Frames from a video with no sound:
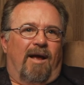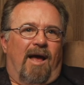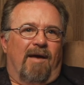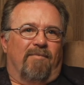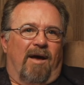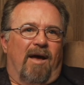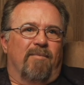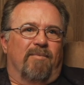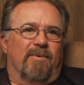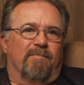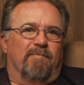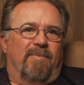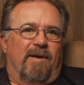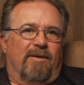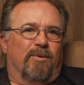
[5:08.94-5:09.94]

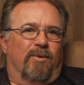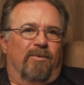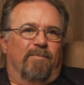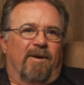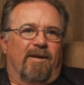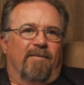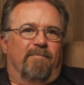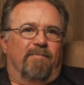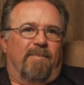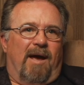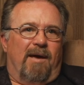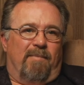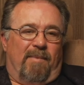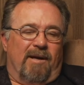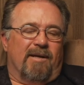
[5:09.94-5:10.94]
I've been told
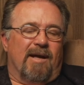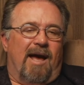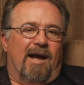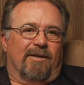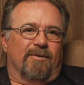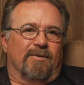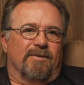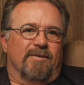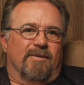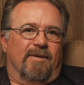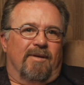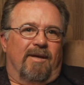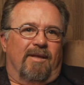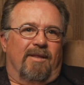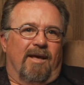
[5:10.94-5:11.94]
by my doctors
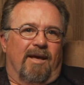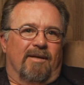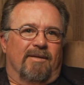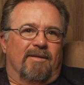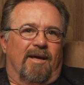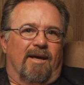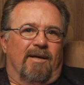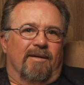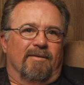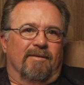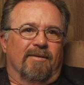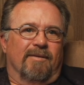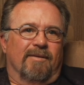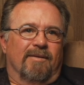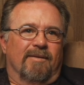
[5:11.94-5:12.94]
that
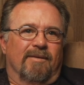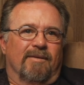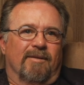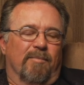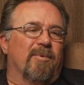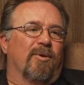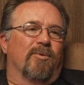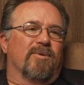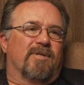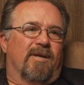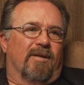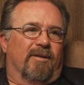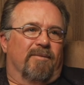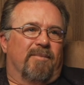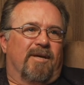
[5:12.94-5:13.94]
the mill was
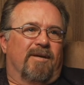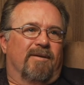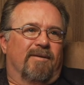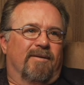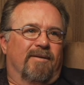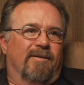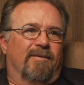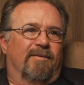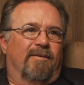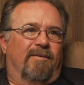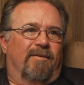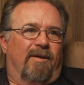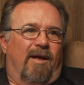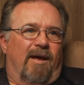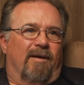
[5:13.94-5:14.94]
killing me,
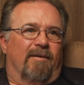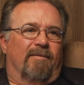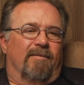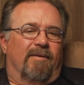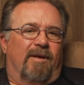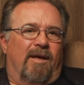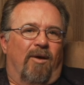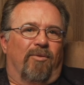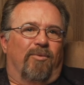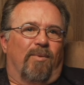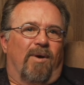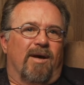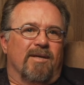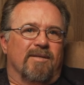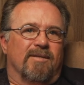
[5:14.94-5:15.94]

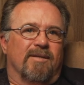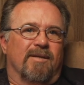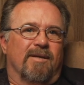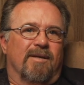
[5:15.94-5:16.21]
health-wise.